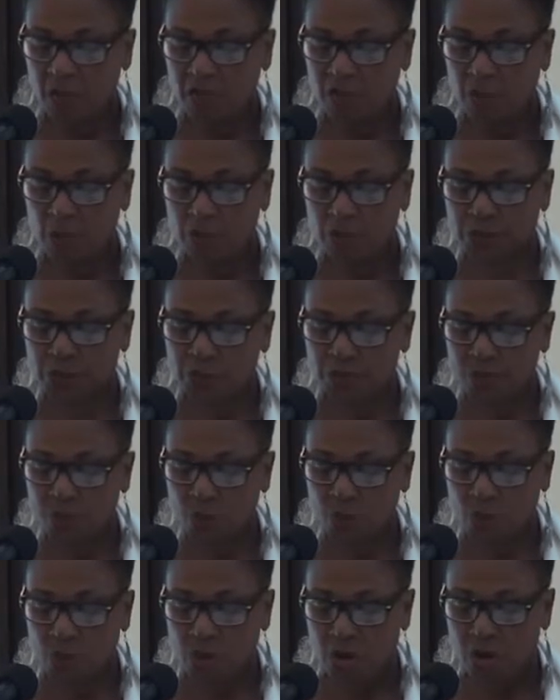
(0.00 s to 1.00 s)
There was
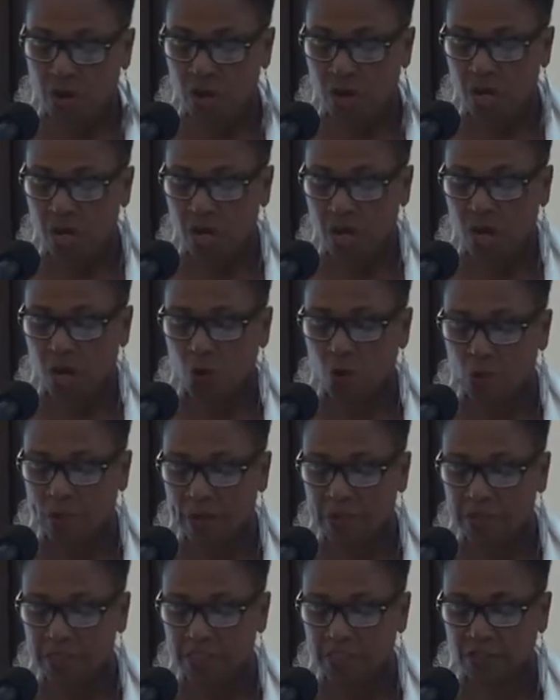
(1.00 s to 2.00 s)
more
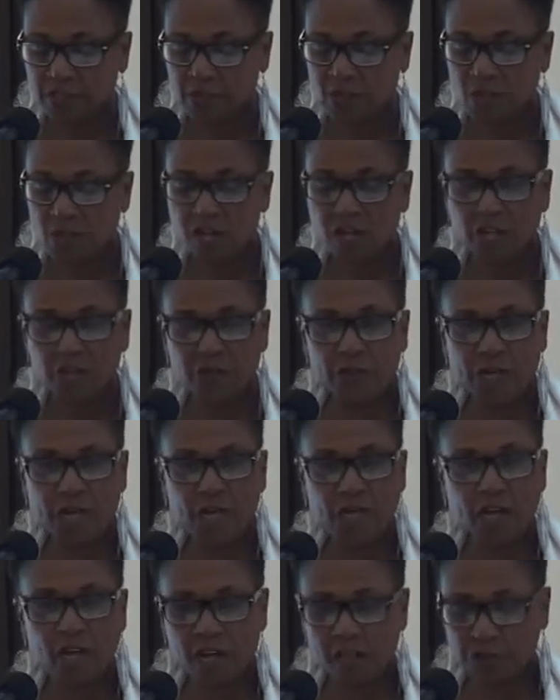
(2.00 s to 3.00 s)
awareness of color
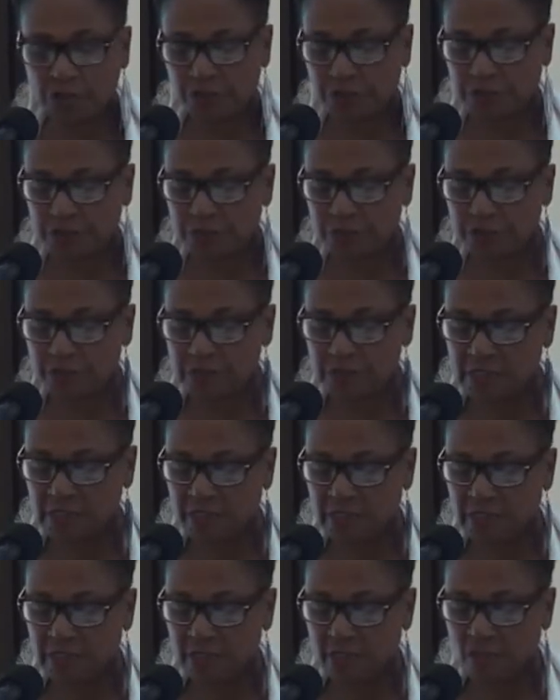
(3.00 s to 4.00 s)
and color
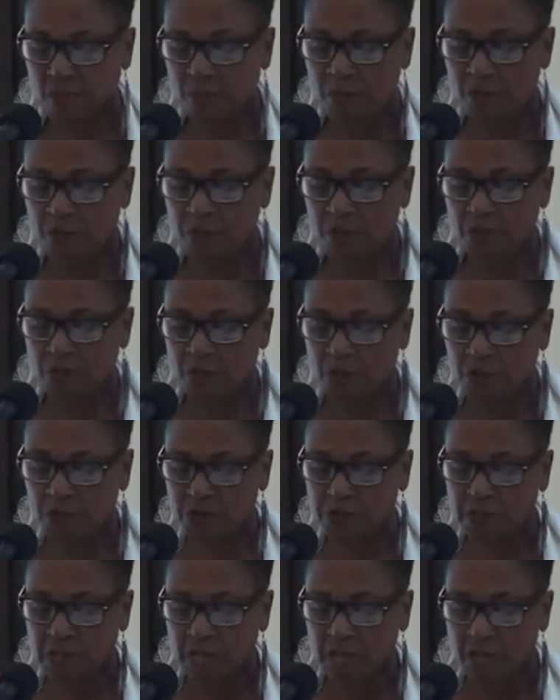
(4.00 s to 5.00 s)
differences among
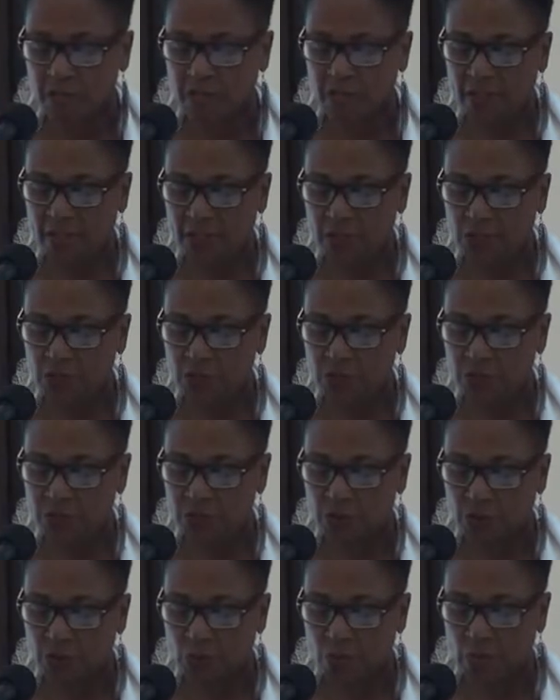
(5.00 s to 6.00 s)
folks that
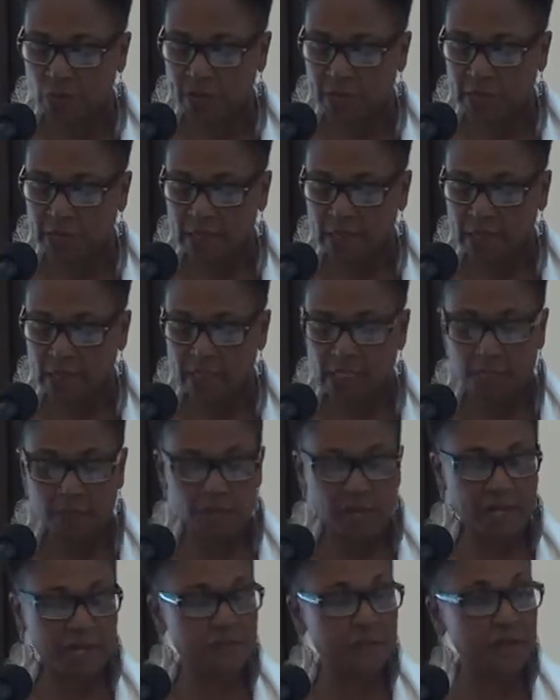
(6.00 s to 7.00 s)
looked white in
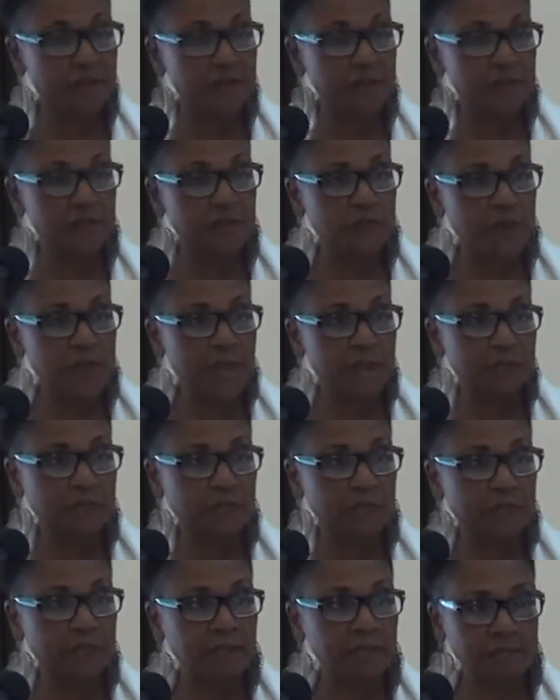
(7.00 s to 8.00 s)
my mother's
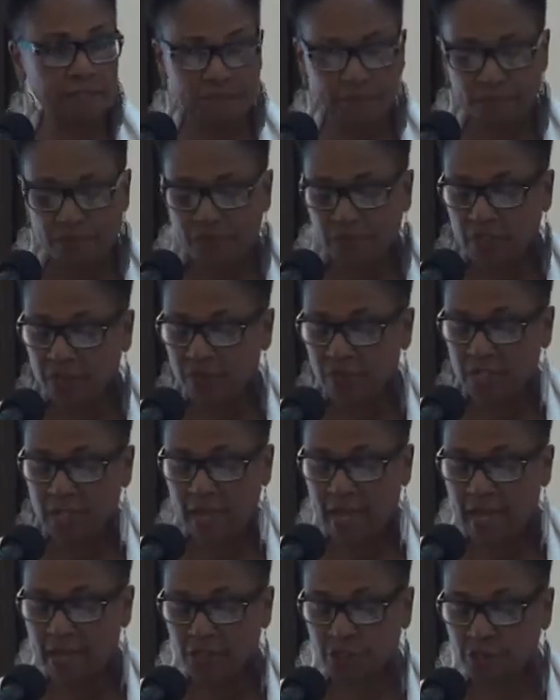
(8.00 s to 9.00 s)
family than
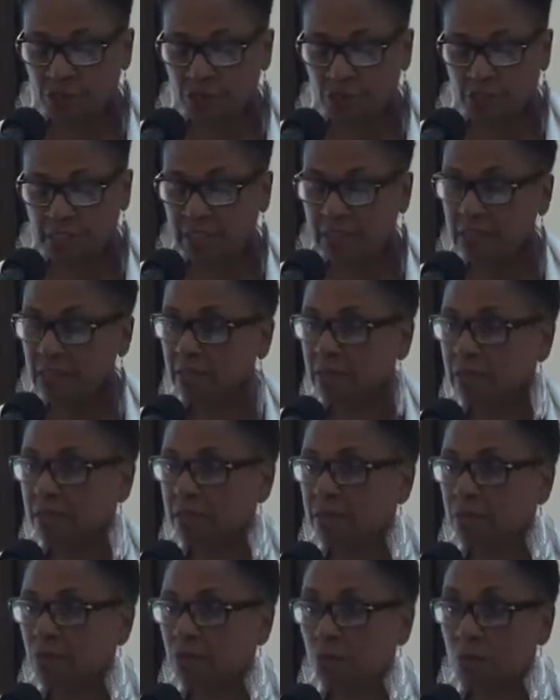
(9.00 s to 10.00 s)
actually
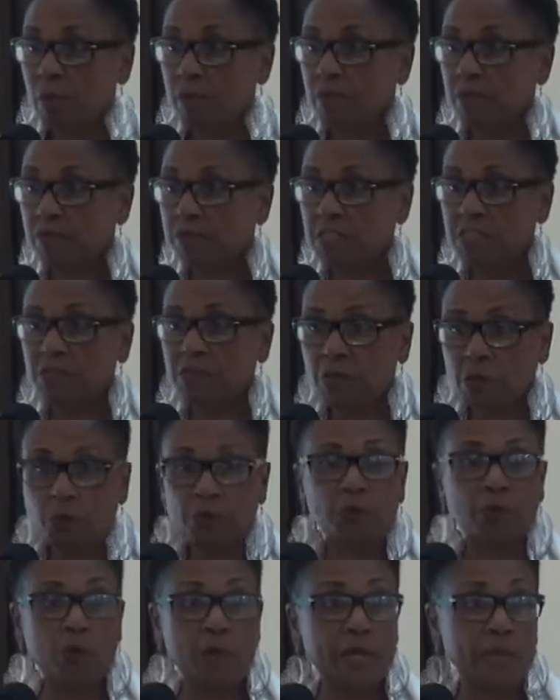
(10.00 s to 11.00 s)
dealing
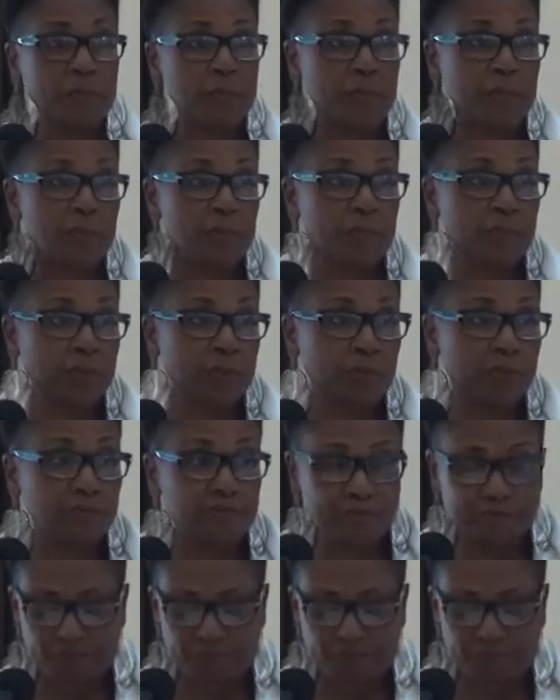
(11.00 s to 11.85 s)
with white people.